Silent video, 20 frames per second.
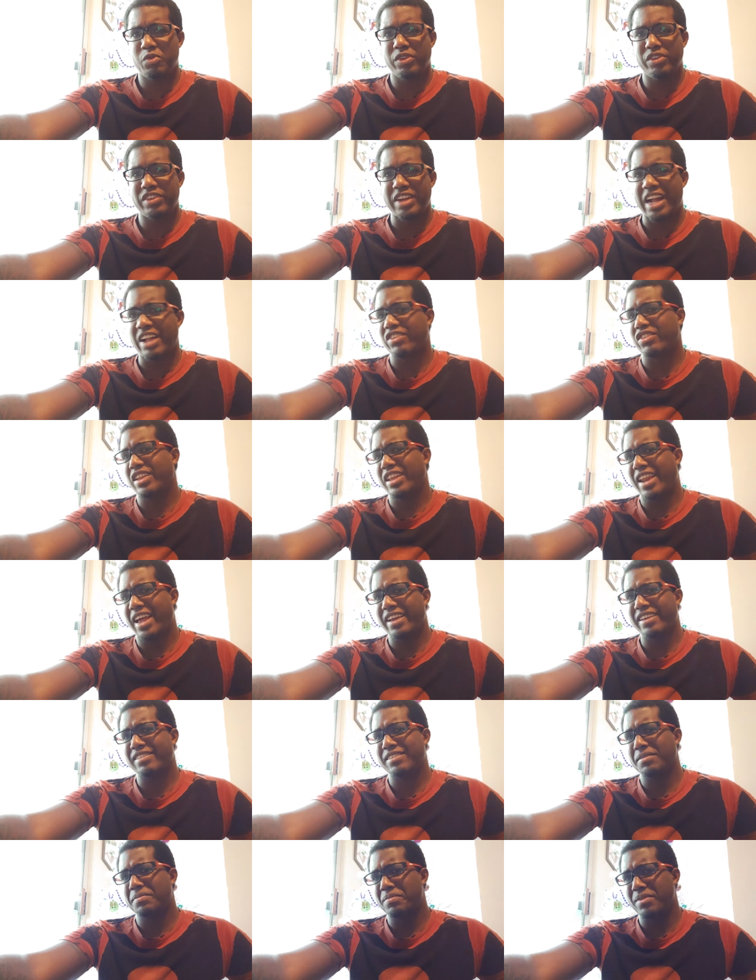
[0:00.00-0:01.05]
which actually
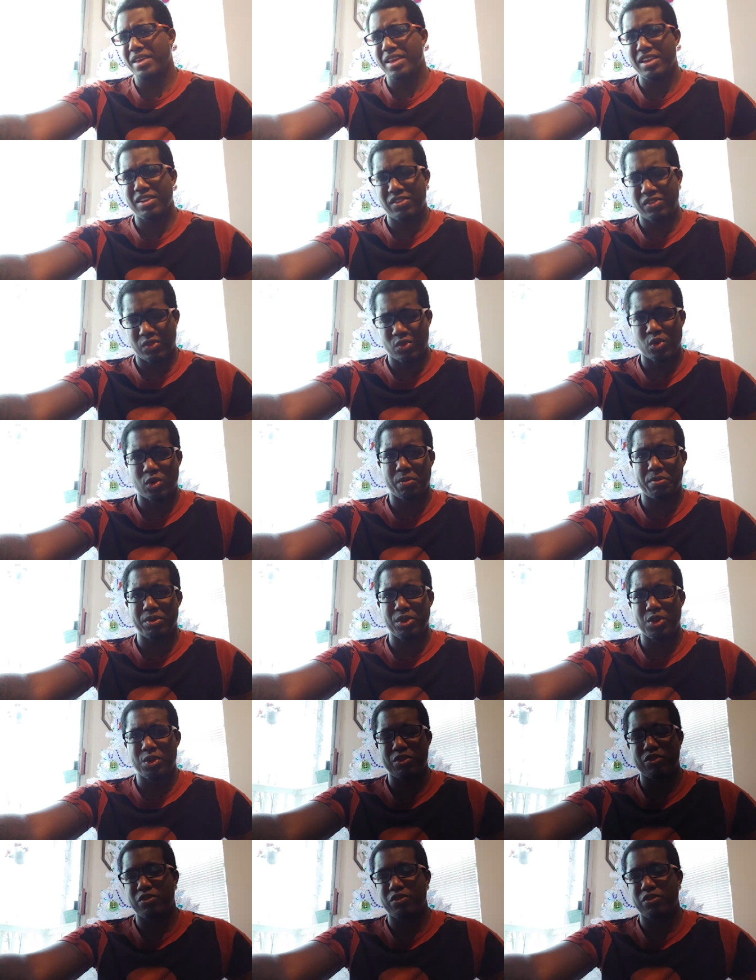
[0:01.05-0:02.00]
likes to be in Scorpio,